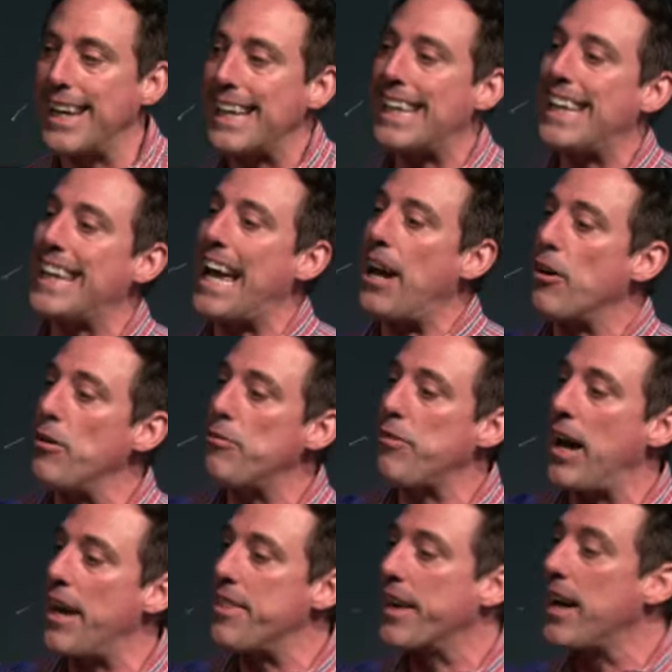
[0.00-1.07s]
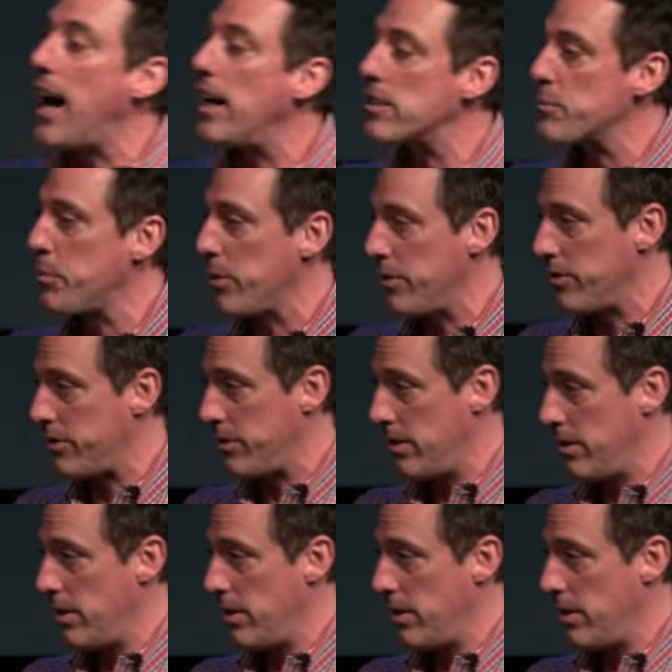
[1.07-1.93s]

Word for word: clarify the Gospels.